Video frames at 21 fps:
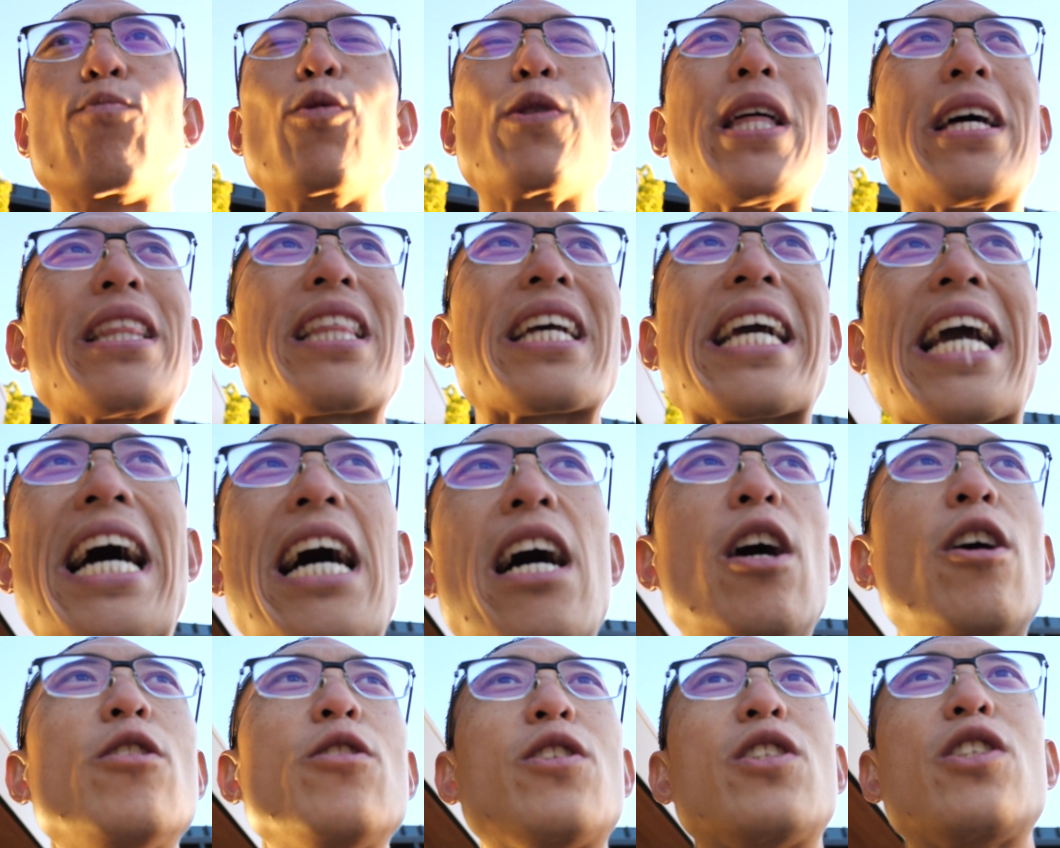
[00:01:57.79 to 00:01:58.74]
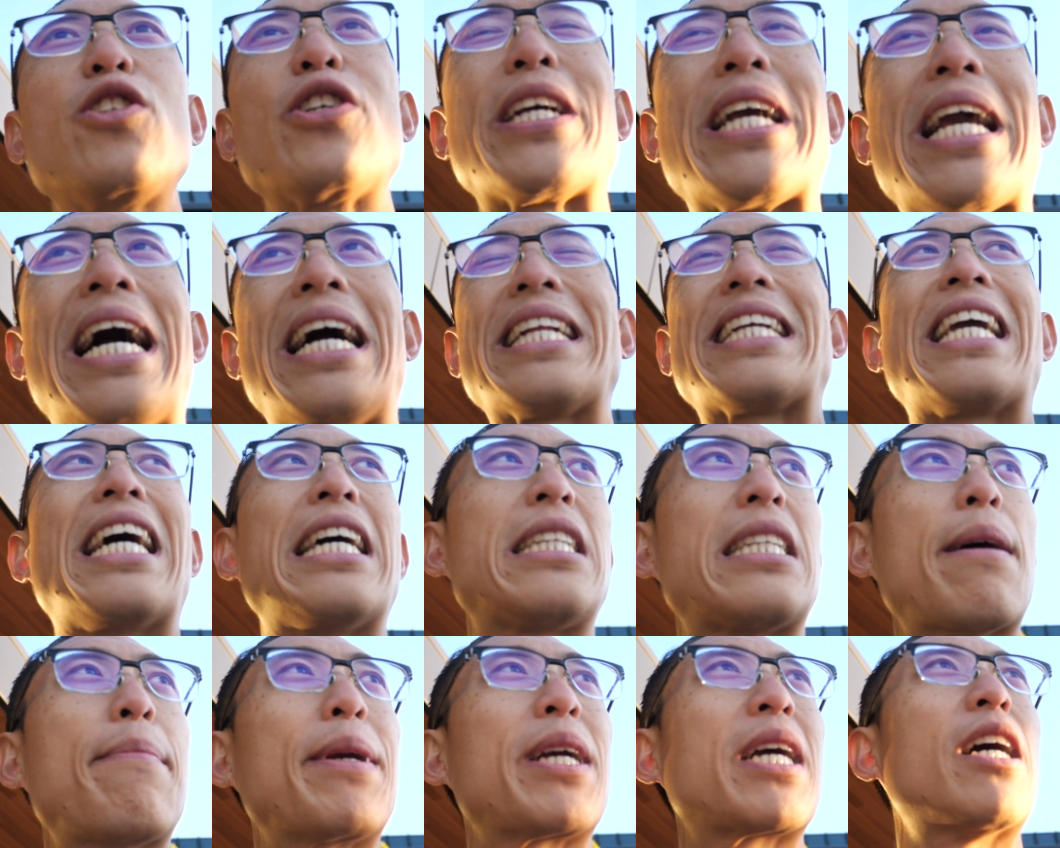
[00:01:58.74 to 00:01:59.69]
Without the cows, you can't get
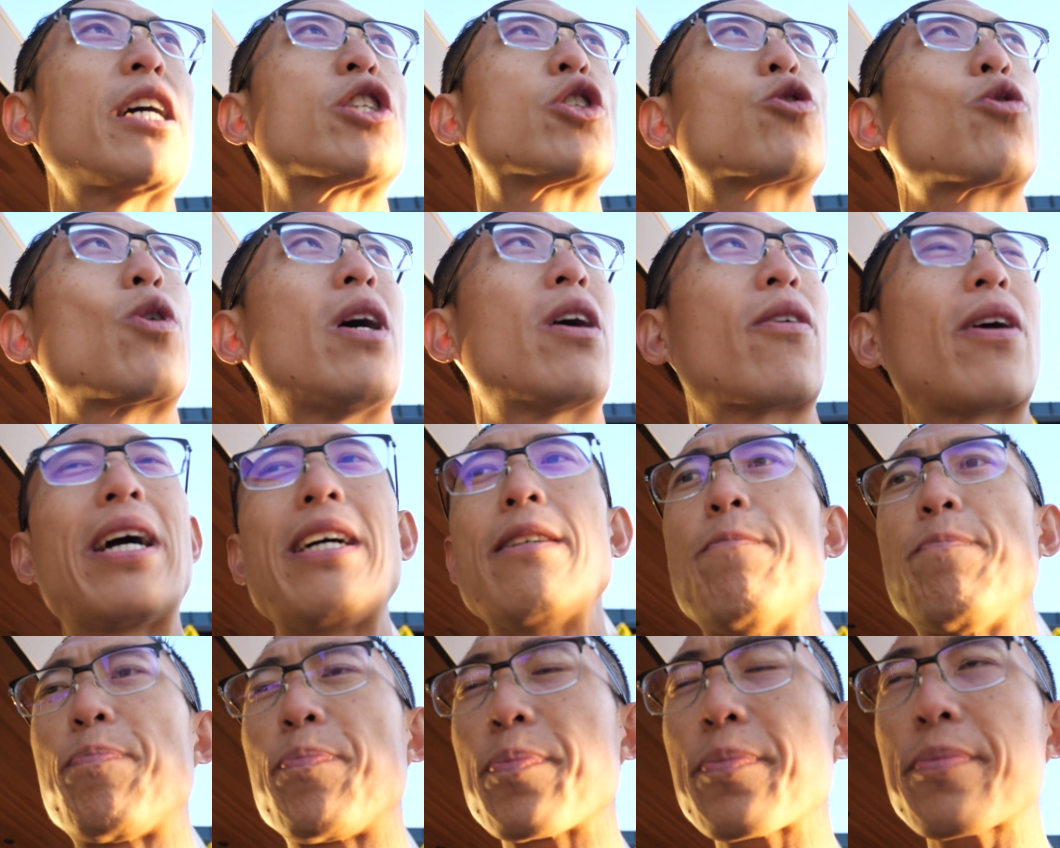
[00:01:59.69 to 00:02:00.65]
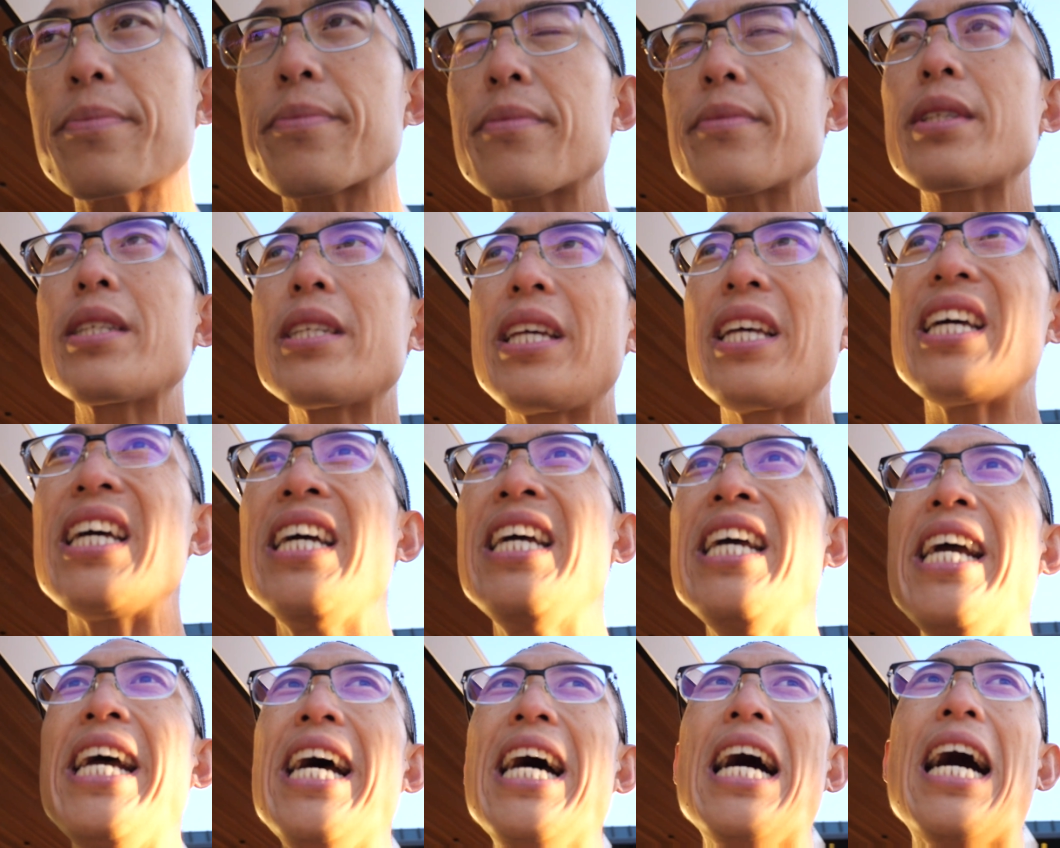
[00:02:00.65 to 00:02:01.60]
demigod strong, right?
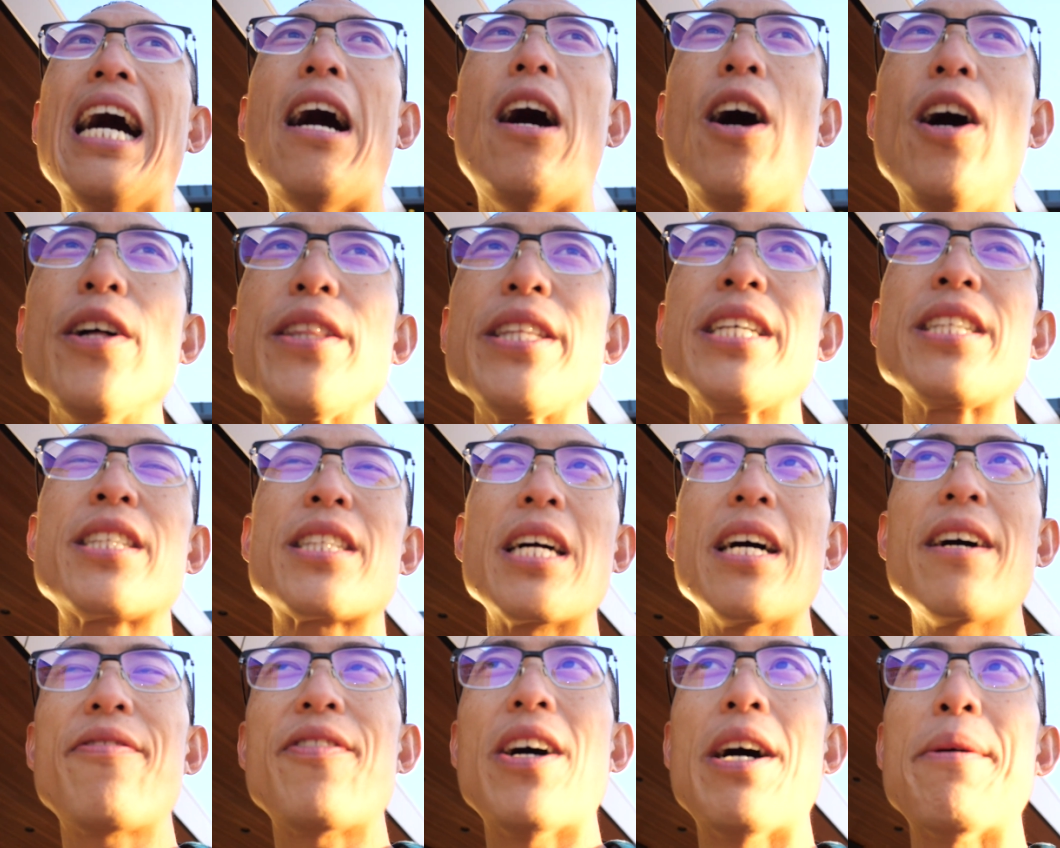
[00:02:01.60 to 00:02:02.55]
All this stuff